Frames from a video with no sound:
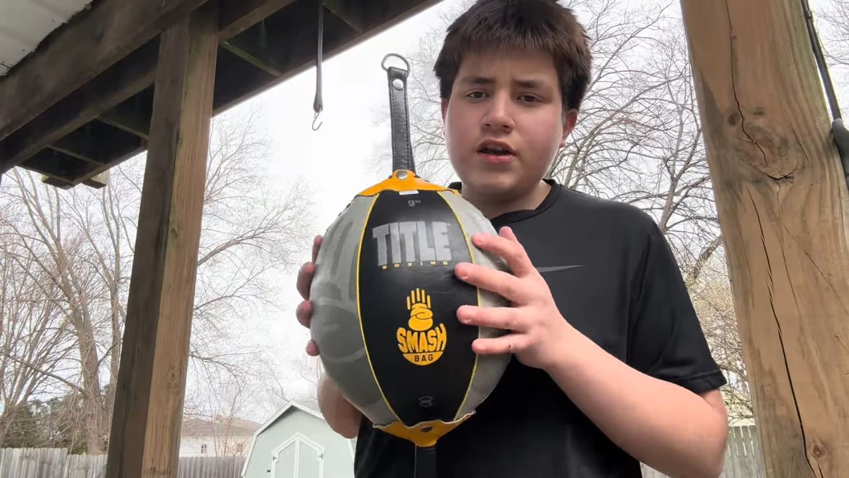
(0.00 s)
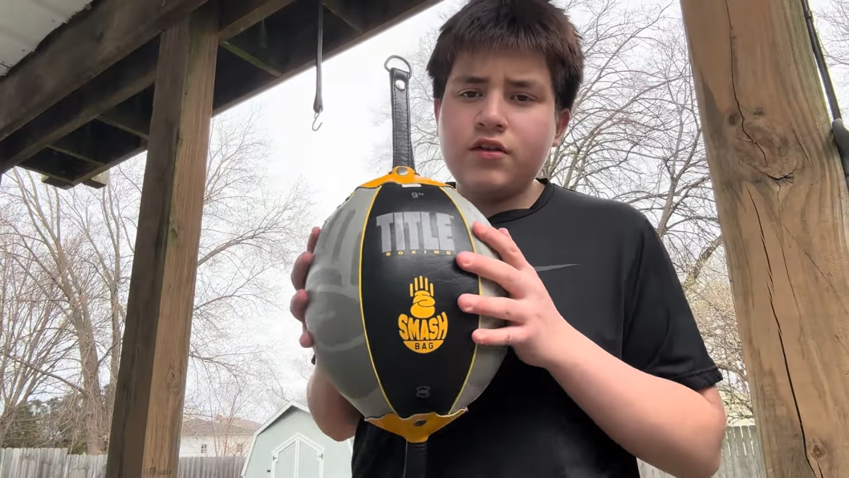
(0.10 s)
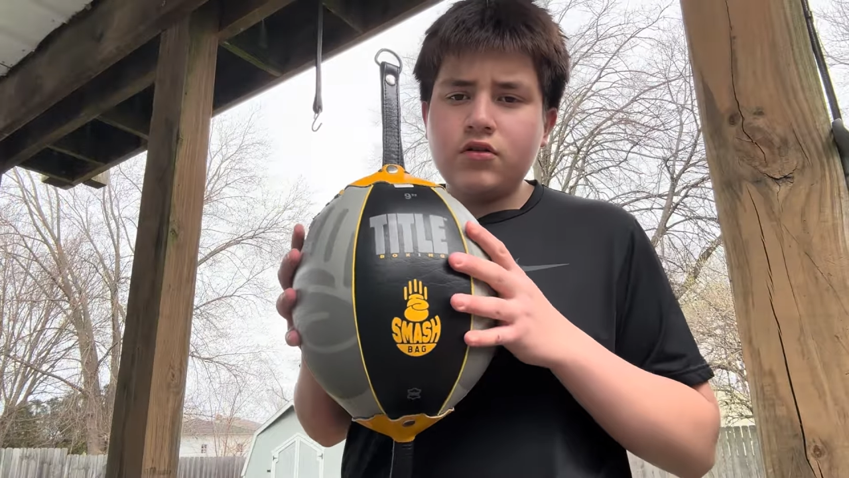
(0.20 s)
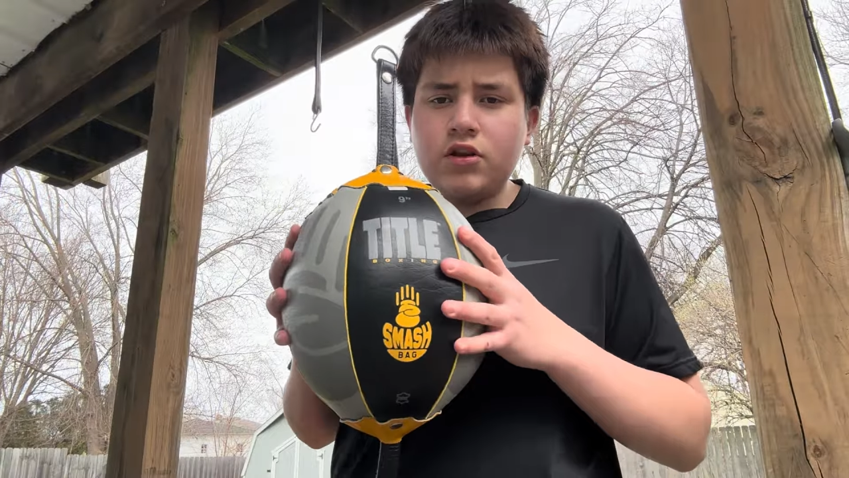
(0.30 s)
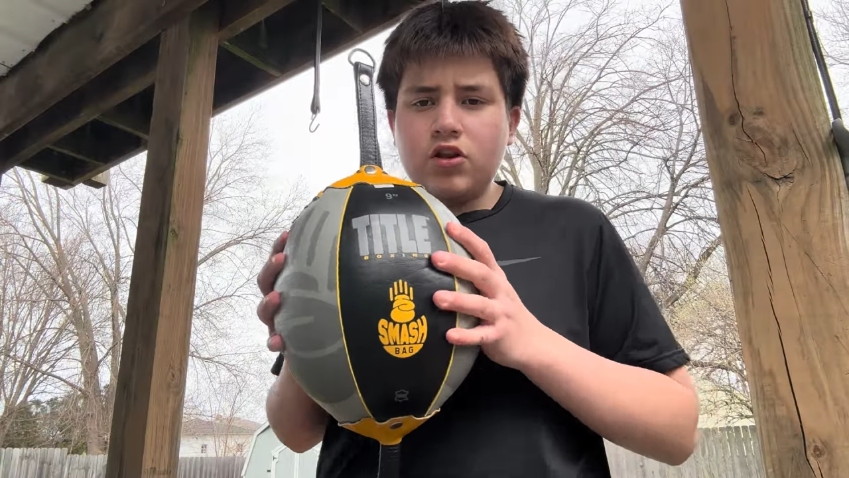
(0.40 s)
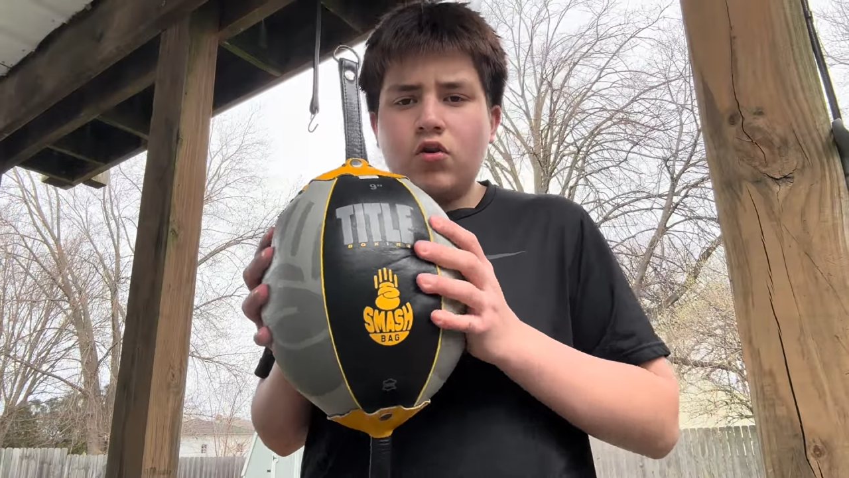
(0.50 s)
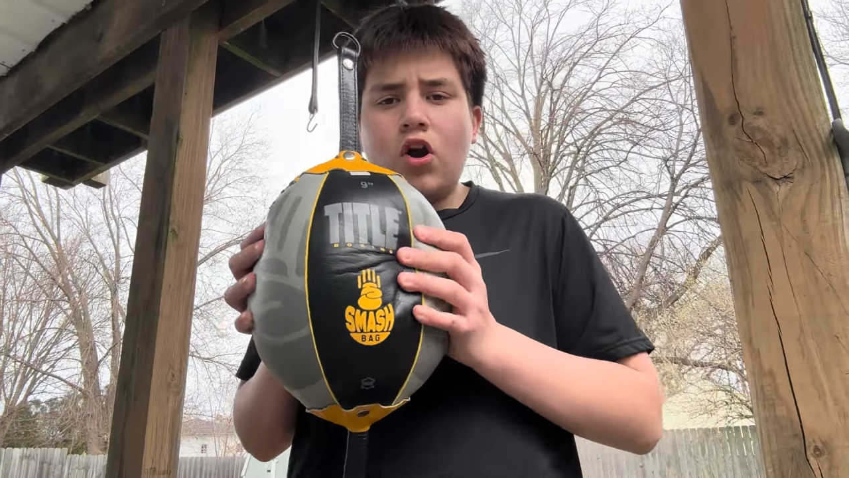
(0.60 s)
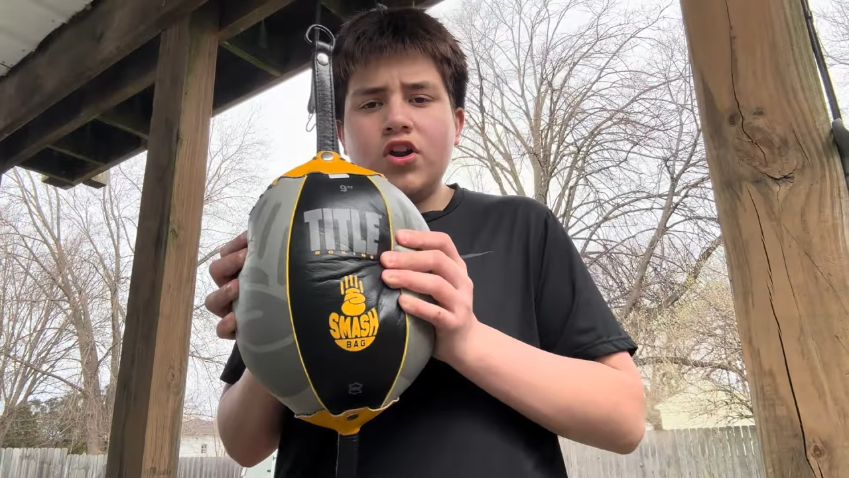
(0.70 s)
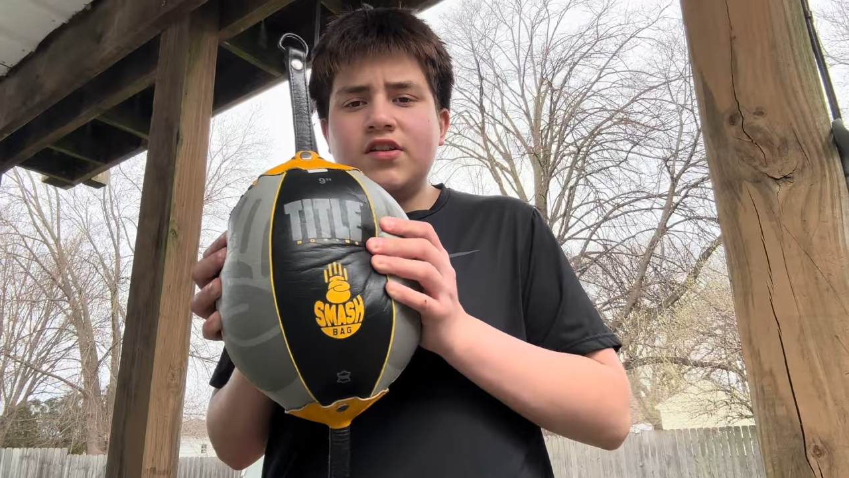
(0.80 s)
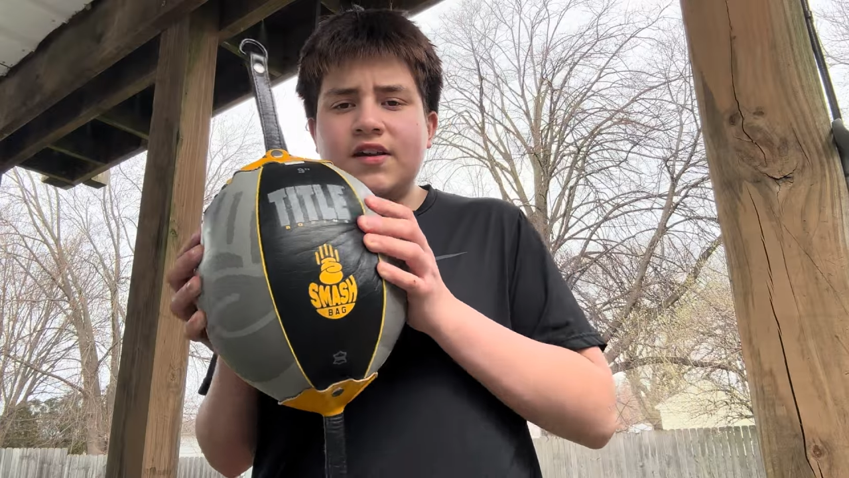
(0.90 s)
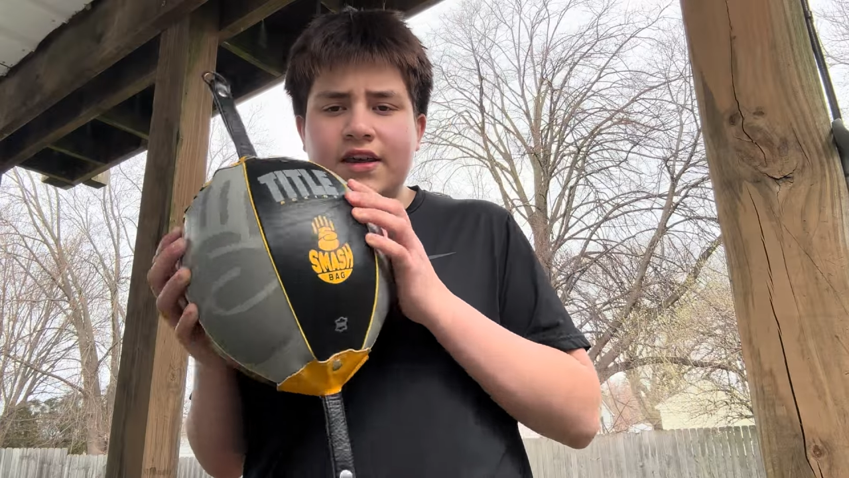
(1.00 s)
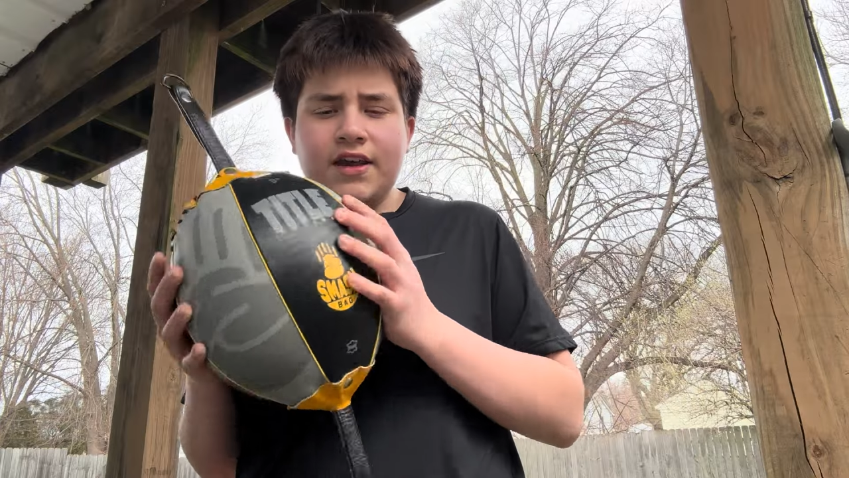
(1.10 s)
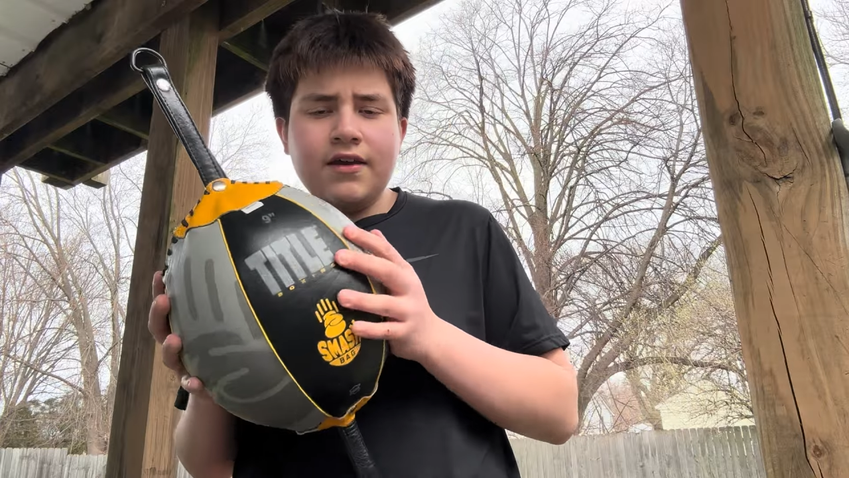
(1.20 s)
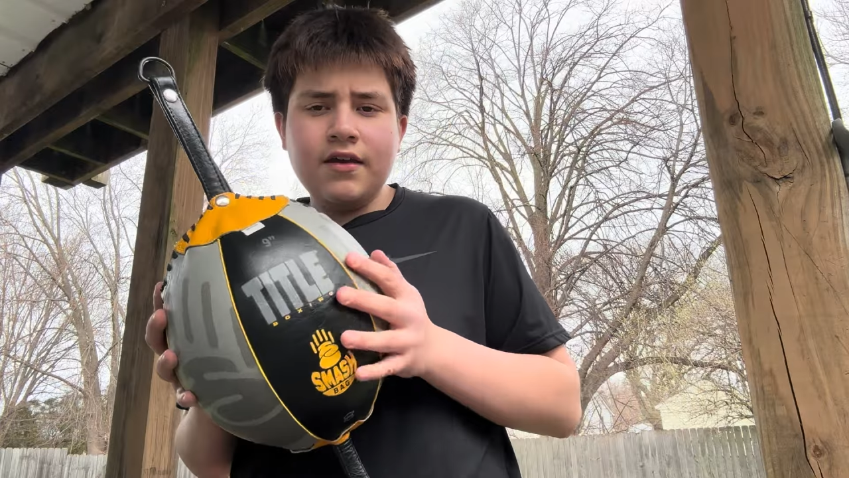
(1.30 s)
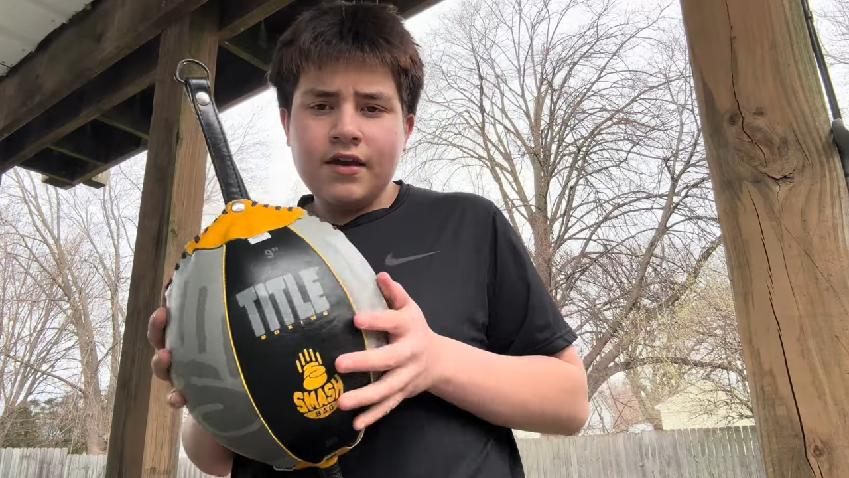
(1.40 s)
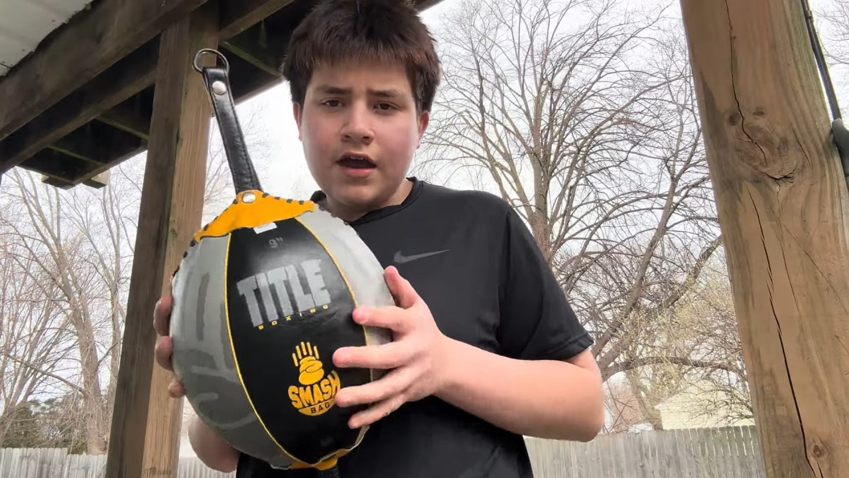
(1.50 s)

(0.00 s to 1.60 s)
like a little harder to hit,